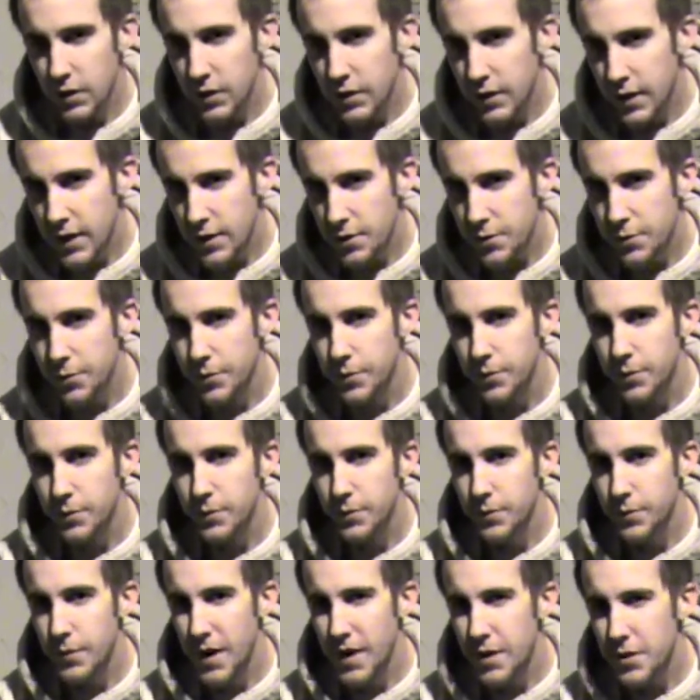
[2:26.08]
Now,
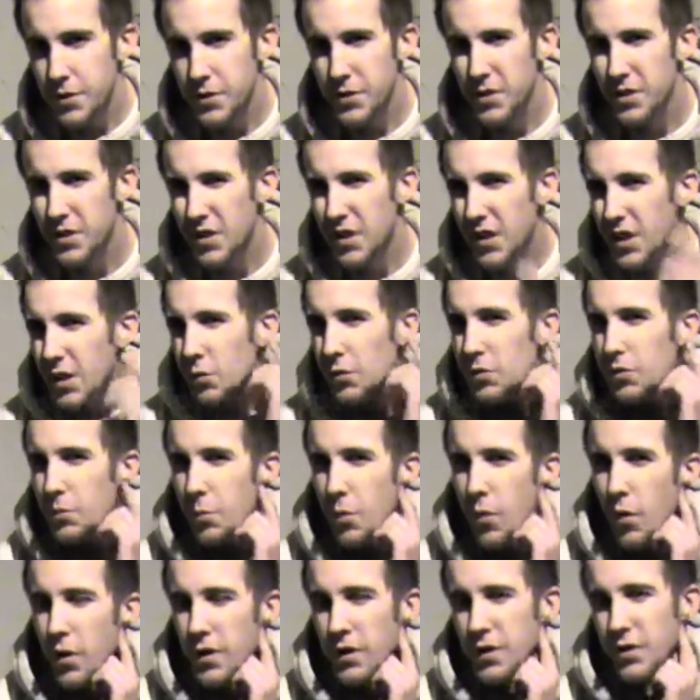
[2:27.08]
Allinger, he was
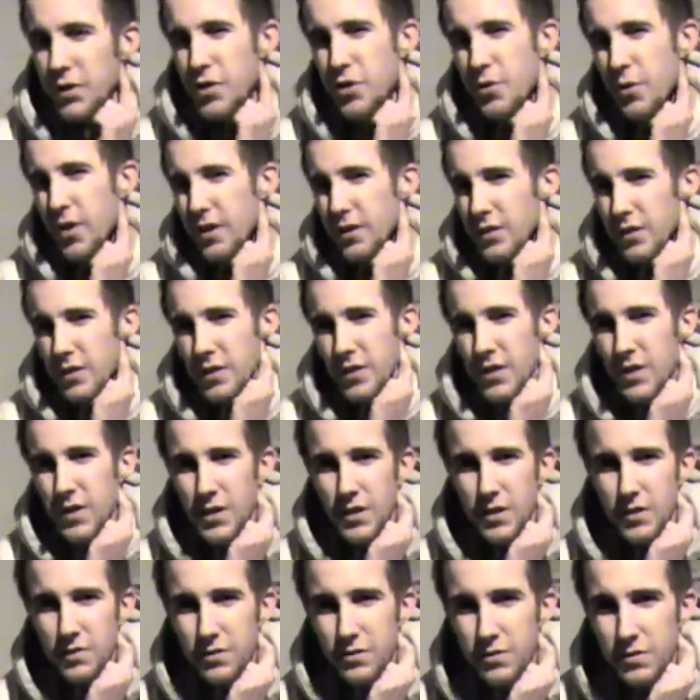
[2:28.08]
appointed director
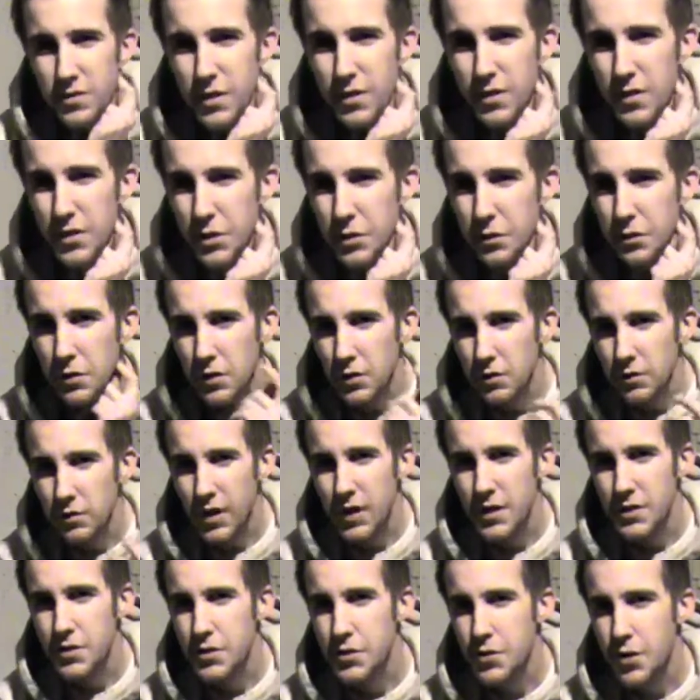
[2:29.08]
of the newly
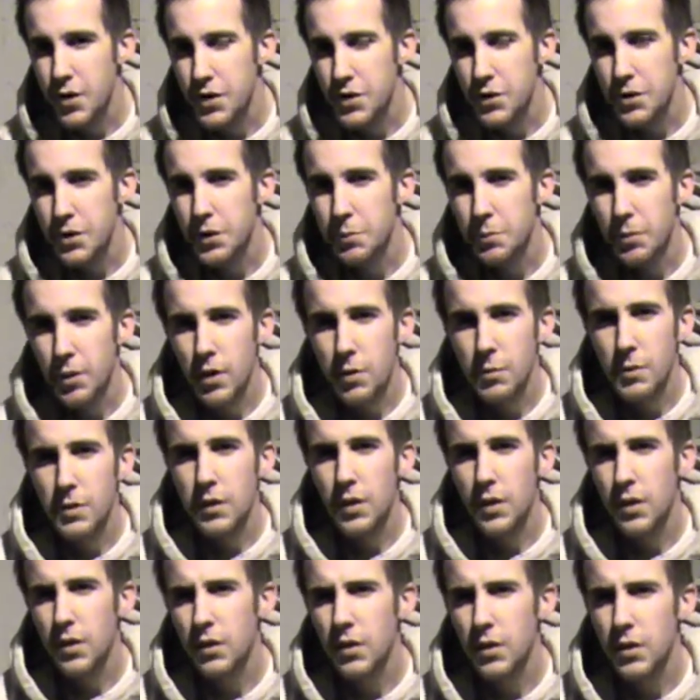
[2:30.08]
devised Treasury Department
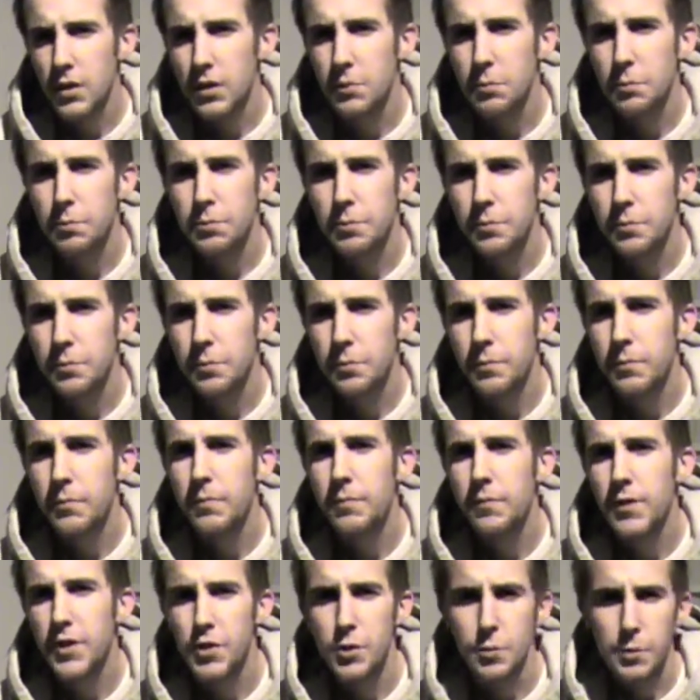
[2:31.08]
called the
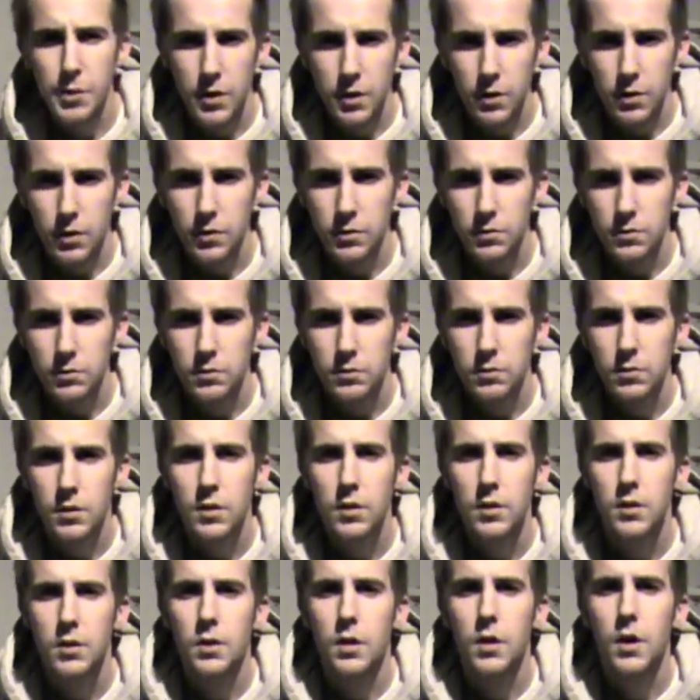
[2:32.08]
Federal Bureau
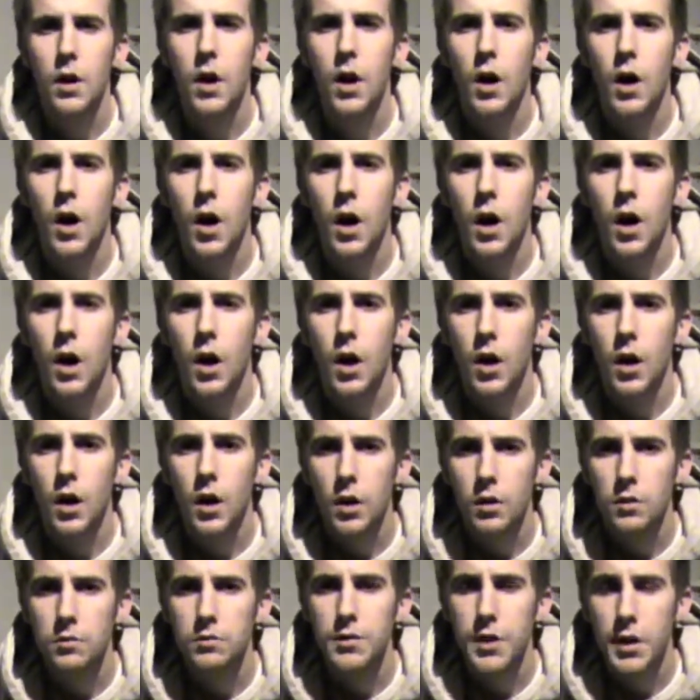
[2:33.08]

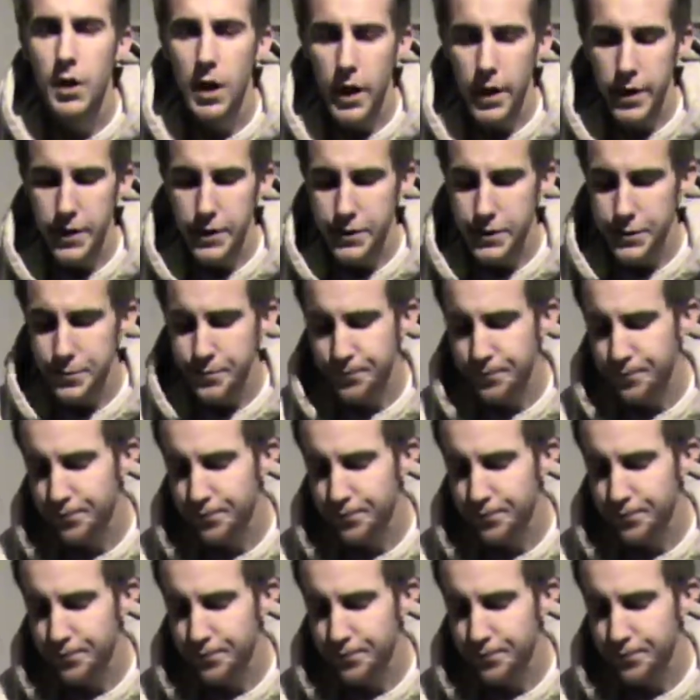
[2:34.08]
of Narcotics.